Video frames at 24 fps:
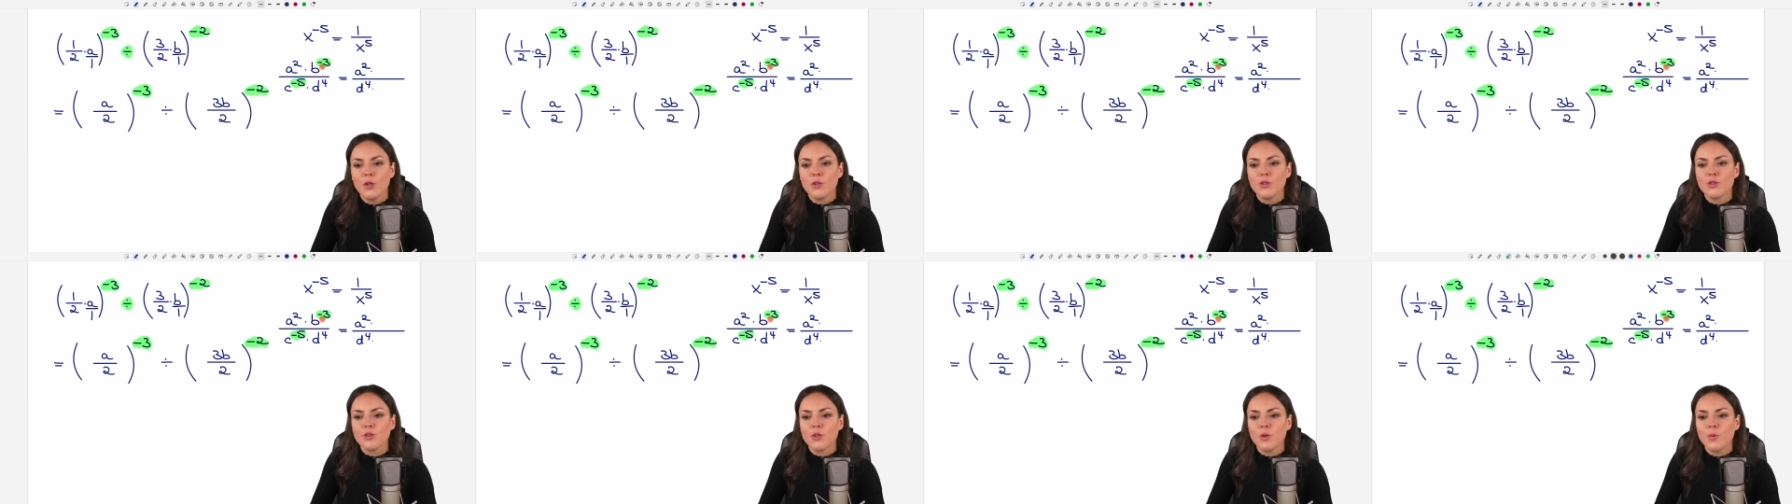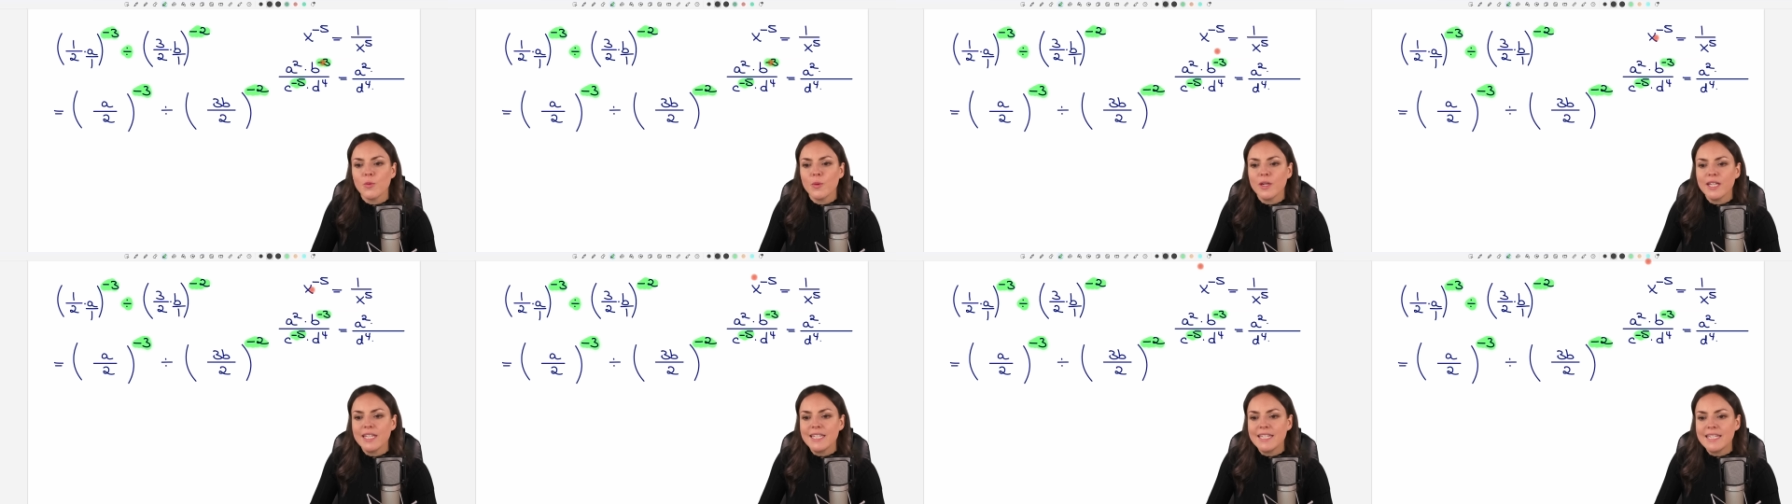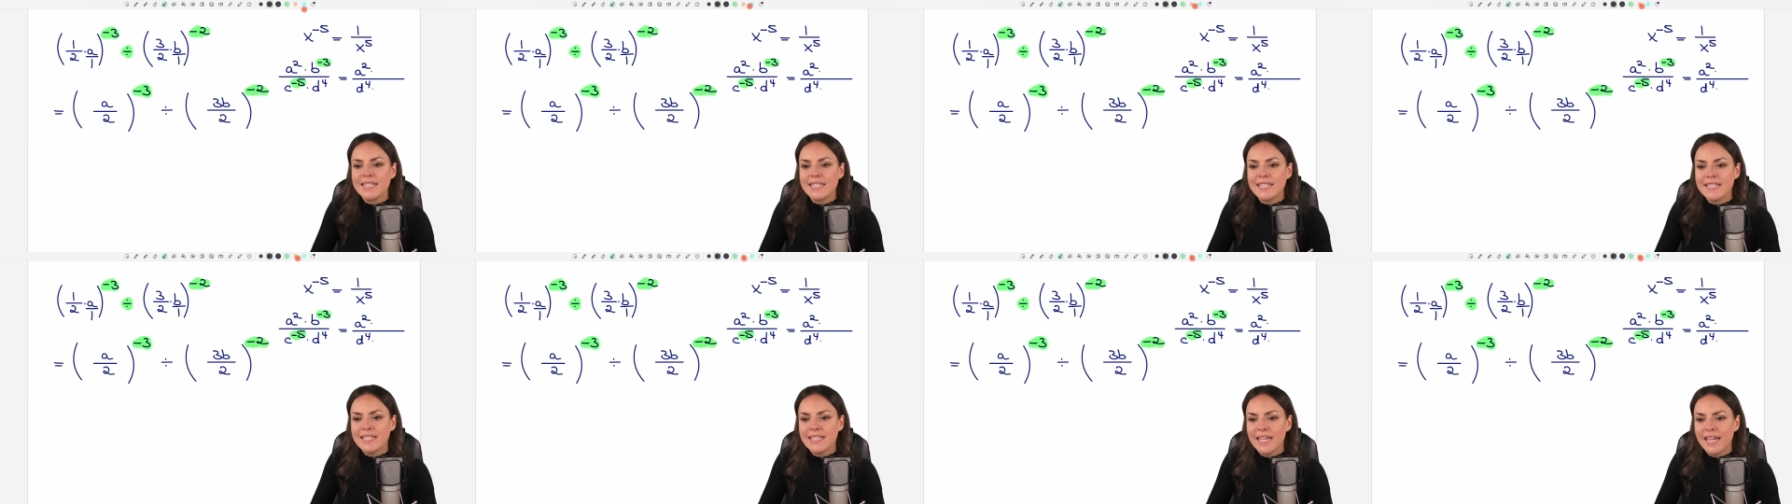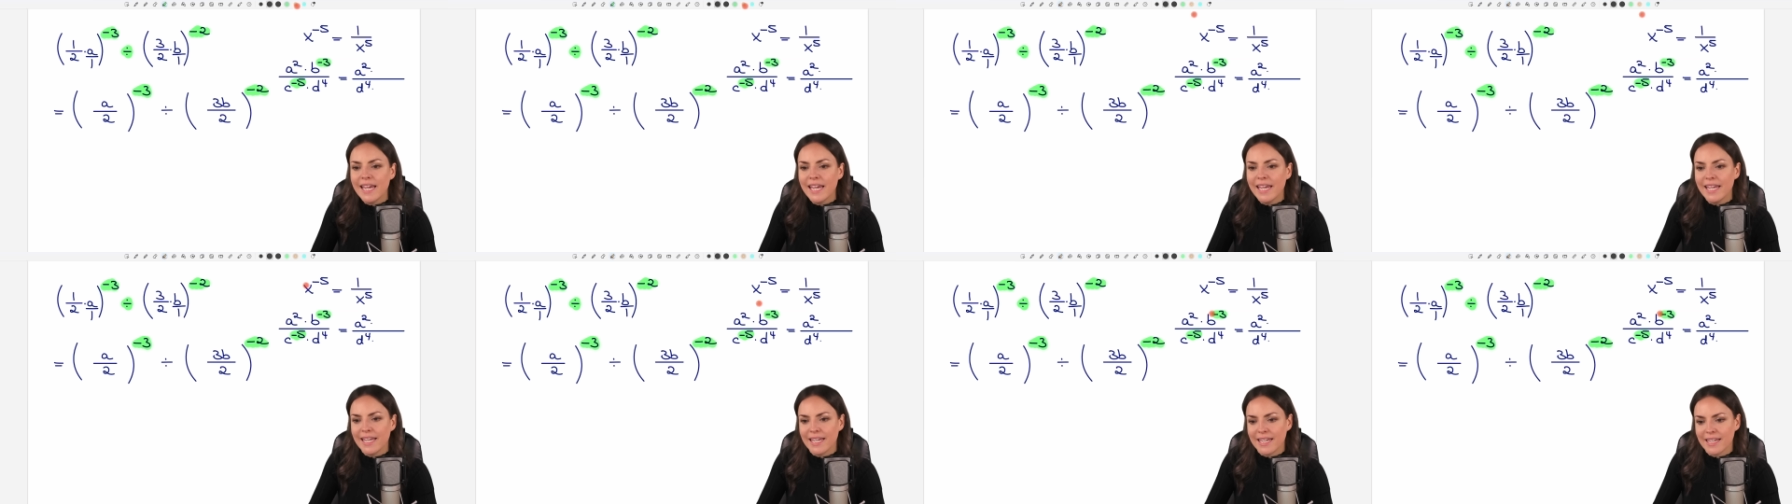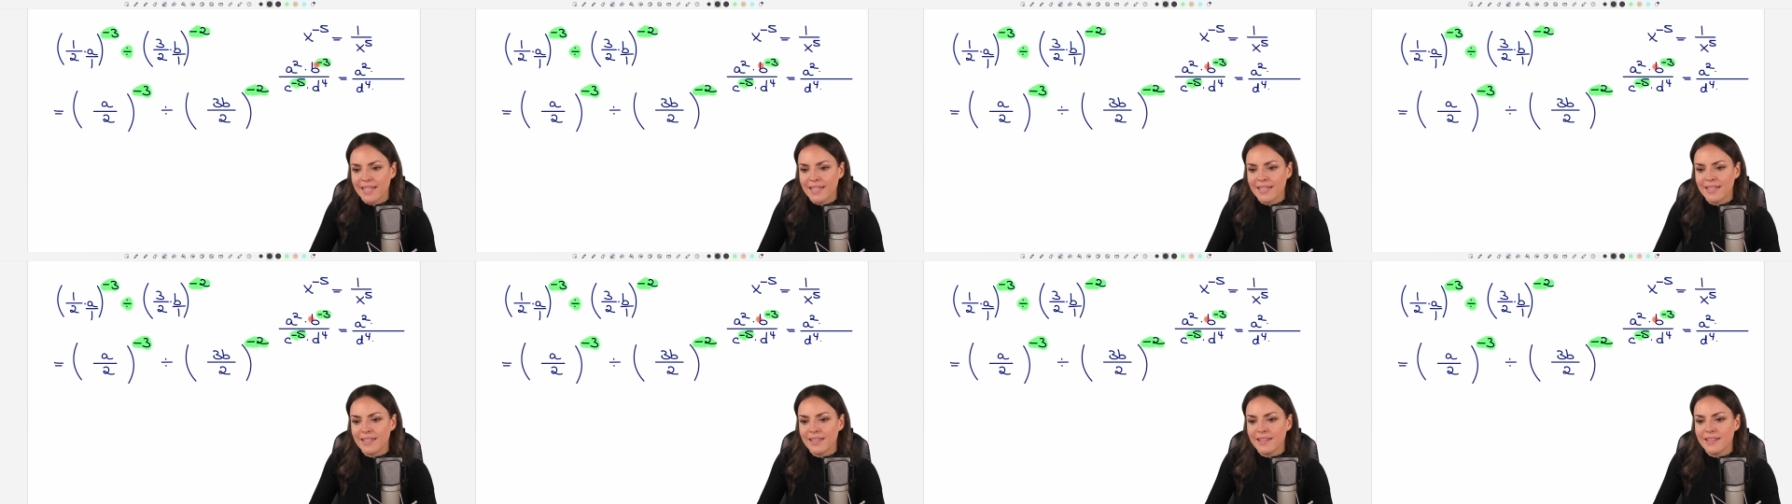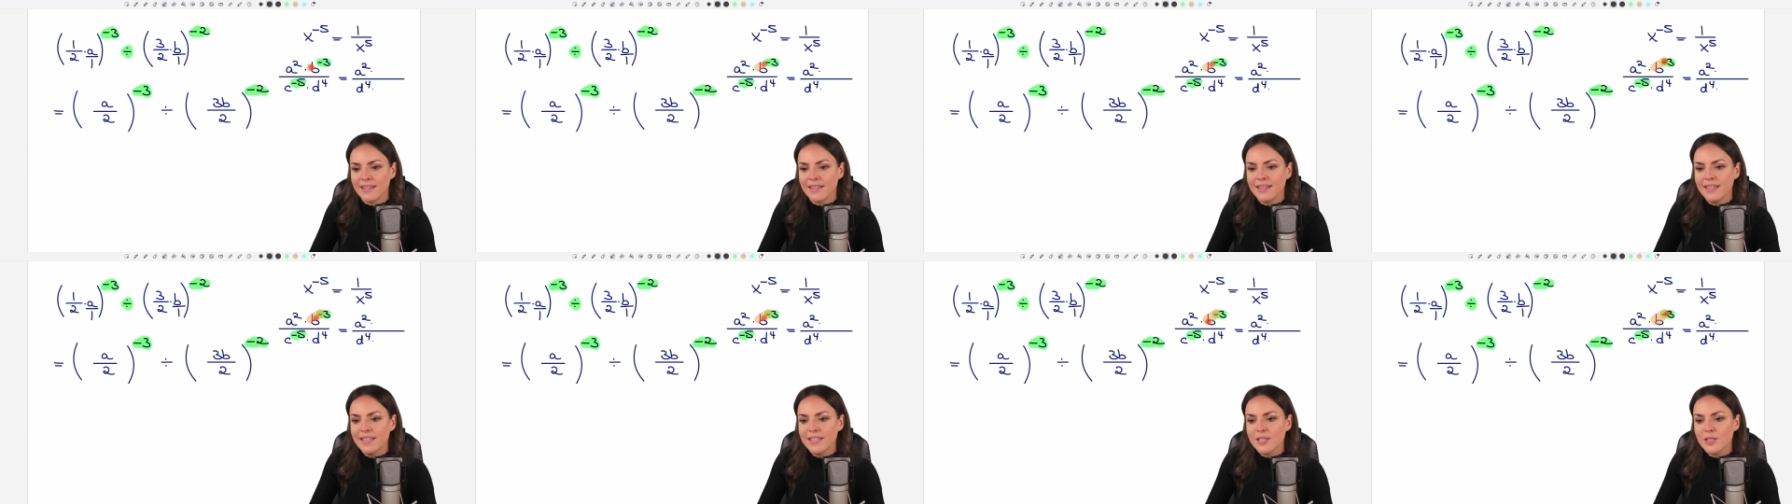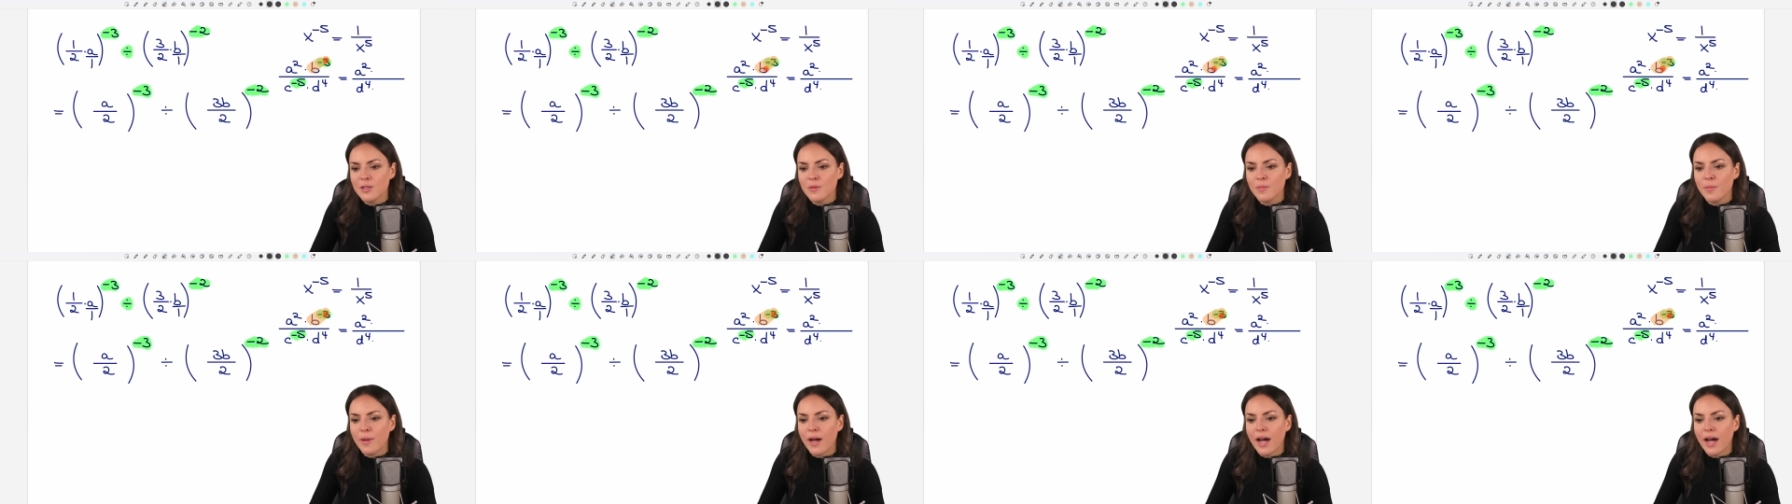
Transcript: So we take this